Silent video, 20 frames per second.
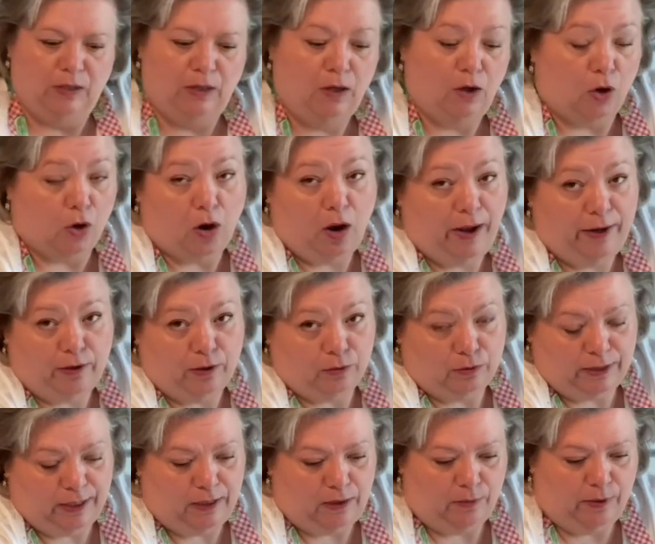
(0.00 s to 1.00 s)
Or I don't
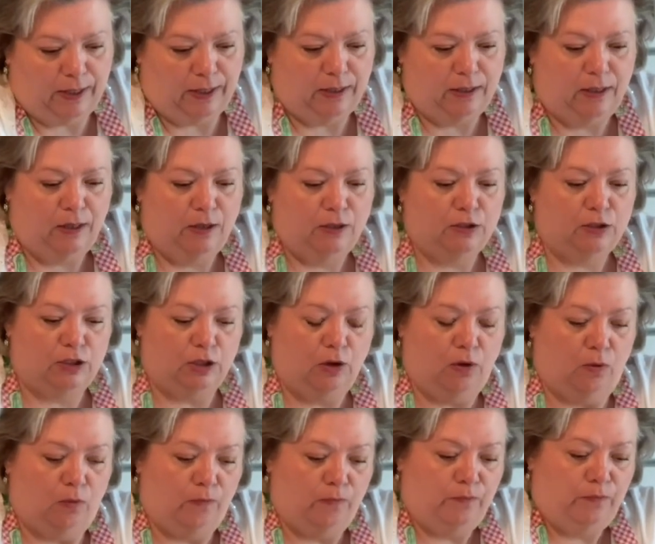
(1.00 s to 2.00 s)
anyway.
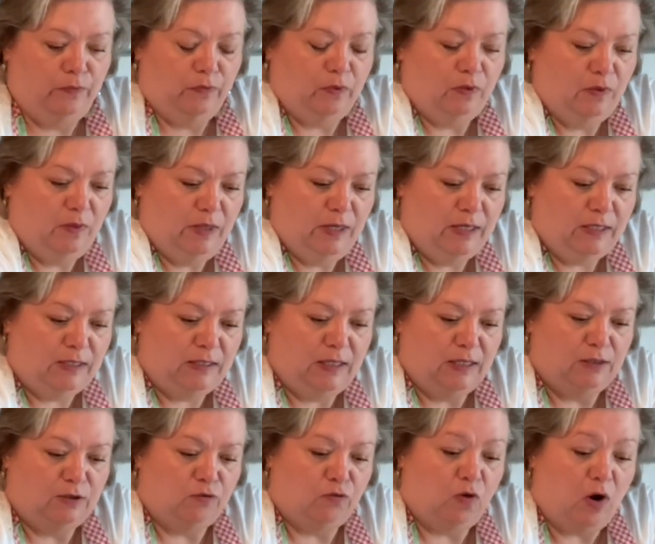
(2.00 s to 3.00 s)
So this
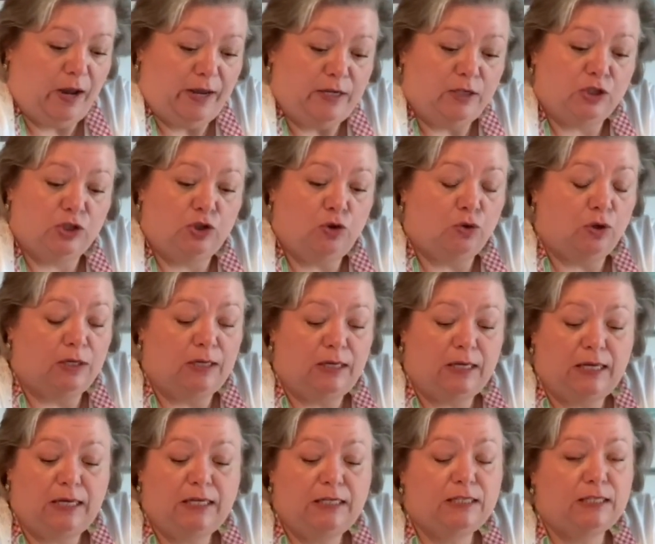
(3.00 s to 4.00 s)
is rice. You can
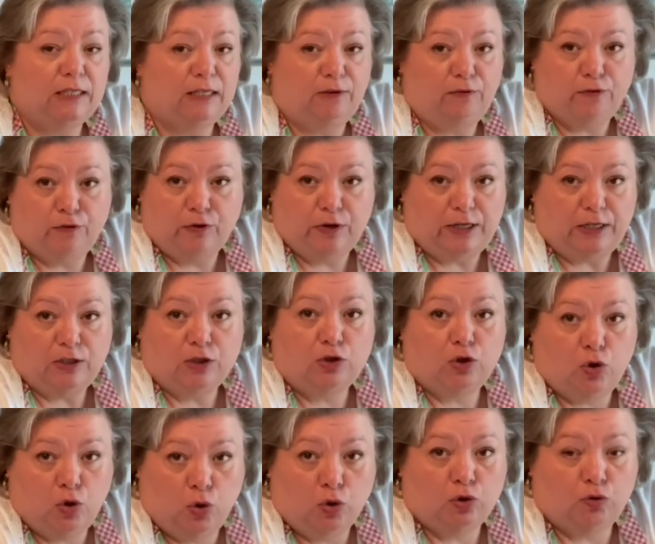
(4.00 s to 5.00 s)
easily freeze
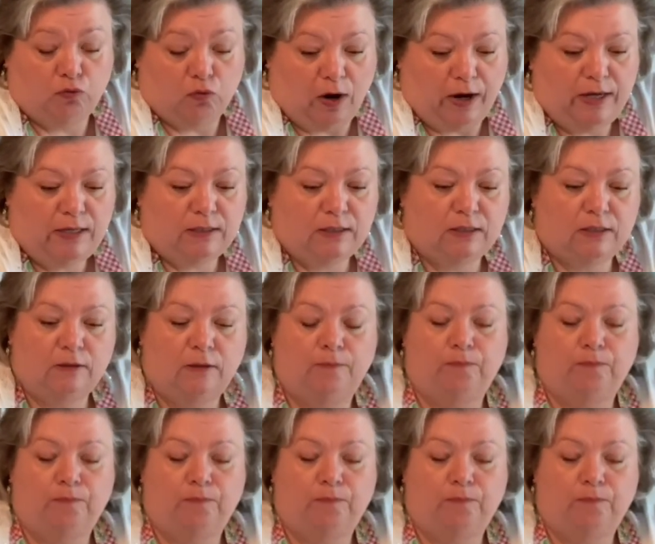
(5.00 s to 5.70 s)
cooked rice.